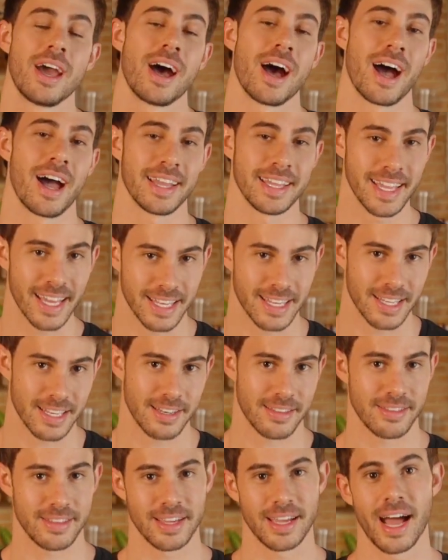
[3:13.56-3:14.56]
I get it,
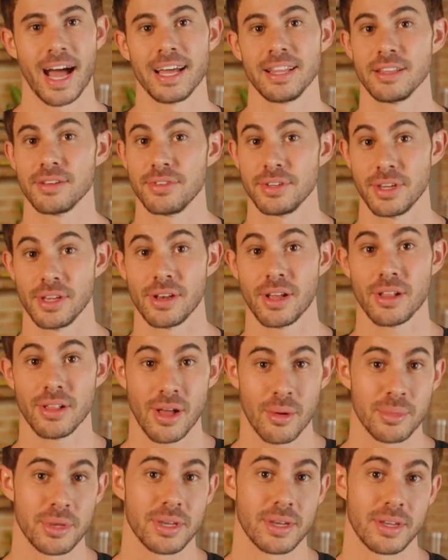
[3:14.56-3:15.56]
the guy living in
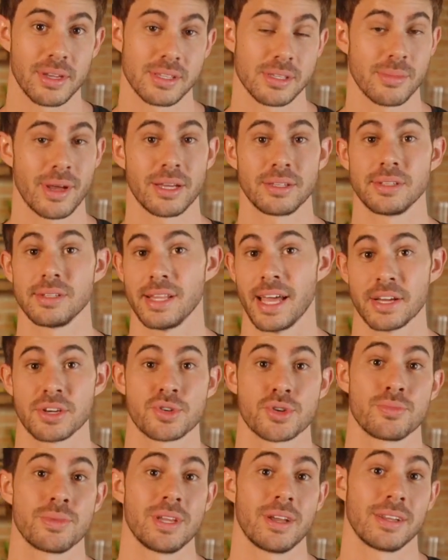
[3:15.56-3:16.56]
Colombia is about to
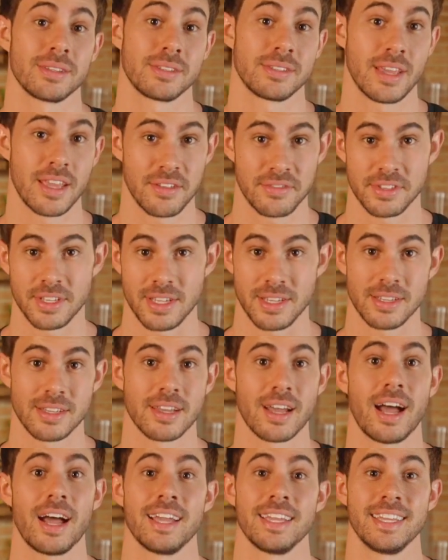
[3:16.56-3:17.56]
lecture me on safety.
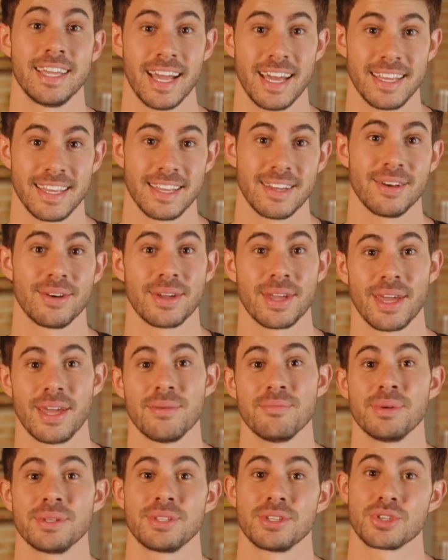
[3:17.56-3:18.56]
I get it, okay?
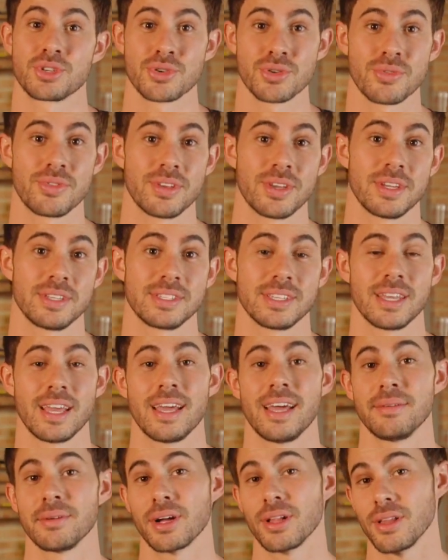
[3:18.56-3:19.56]
But the truth is,
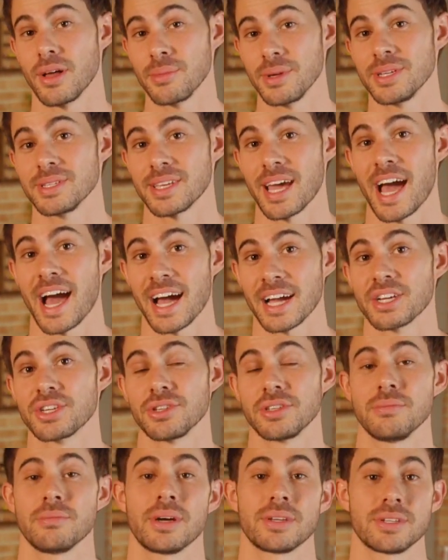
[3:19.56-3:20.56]
Colombia is
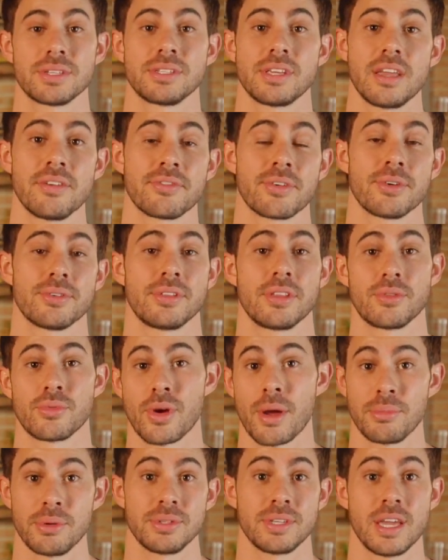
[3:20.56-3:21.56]
actually much safer than the
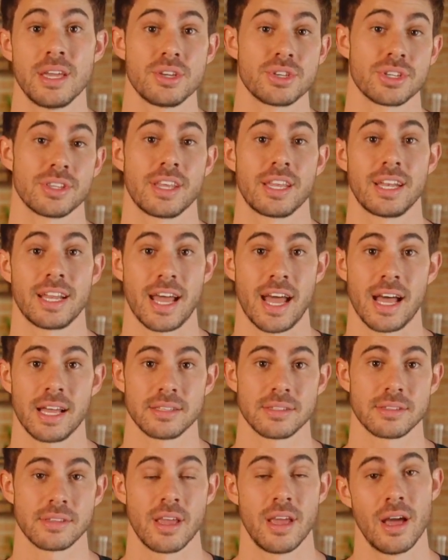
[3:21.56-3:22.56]
reputation that it
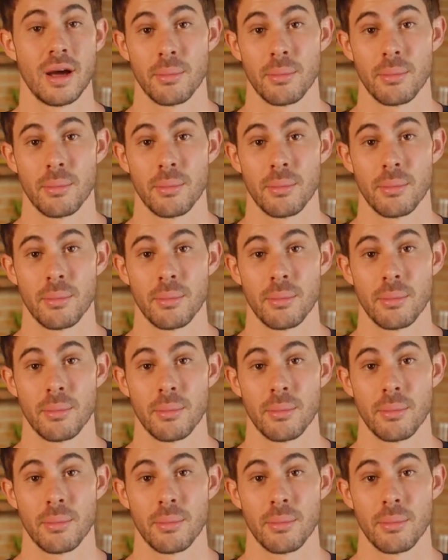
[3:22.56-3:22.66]
has.